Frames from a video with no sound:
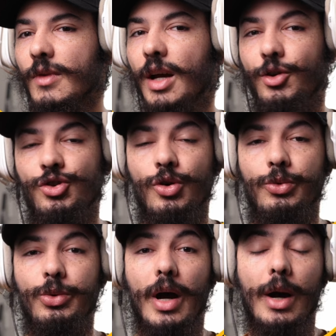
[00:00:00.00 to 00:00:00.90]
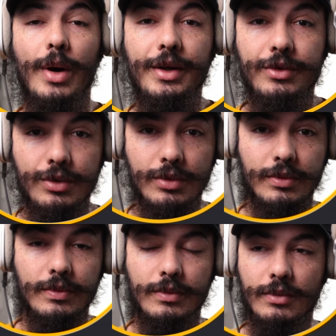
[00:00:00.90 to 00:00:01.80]
I just show you how I do,
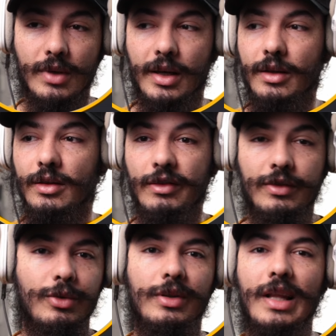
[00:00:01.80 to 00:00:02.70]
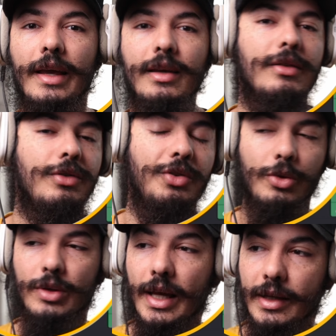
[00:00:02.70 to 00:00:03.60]
and if you don't like it, you
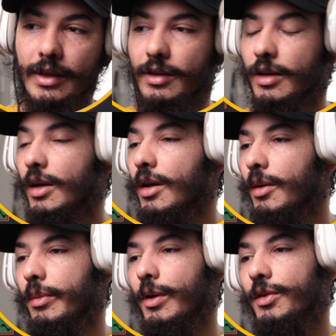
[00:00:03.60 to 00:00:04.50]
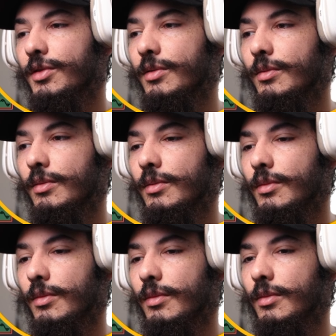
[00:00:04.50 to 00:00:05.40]
don't like it. But
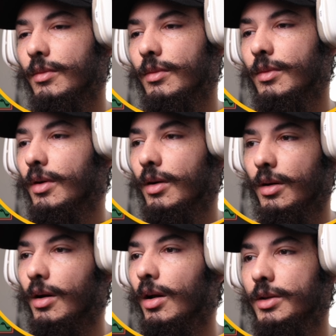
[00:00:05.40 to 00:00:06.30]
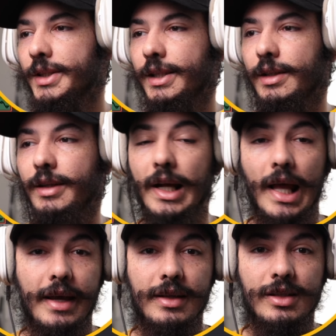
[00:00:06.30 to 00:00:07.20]
all the
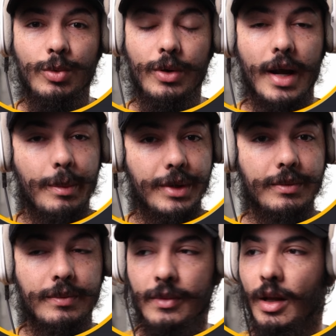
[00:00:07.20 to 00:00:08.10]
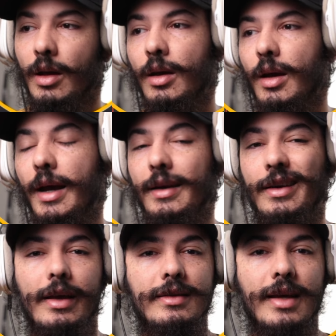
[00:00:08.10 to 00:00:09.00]
clients were happy, and
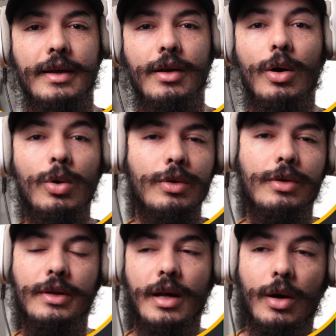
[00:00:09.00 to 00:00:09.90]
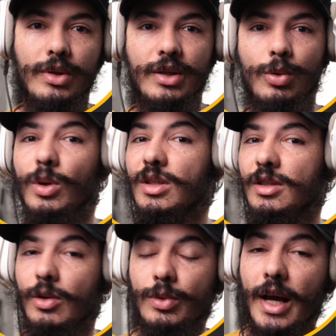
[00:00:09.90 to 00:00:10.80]
they said, oh, the audio was
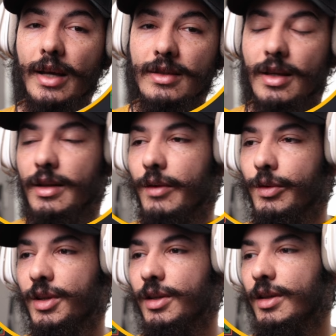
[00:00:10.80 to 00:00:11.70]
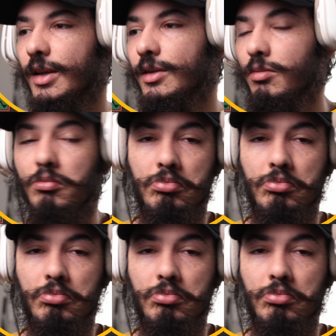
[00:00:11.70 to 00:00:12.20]
so nice and everything, and